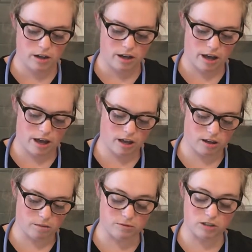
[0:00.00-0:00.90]

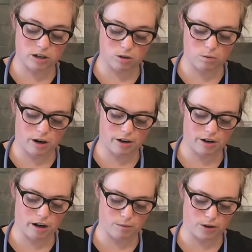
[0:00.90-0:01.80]
and sterile water,
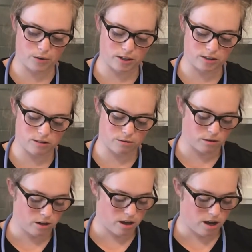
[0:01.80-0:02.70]
and we're going to
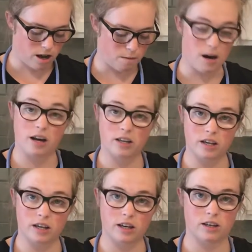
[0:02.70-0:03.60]

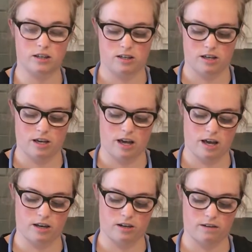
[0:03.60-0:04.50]
unkink
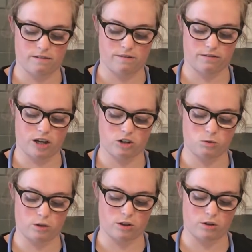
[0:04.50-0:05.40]
and flush
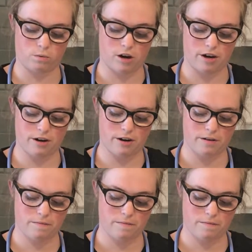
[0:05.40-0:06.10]
with the water.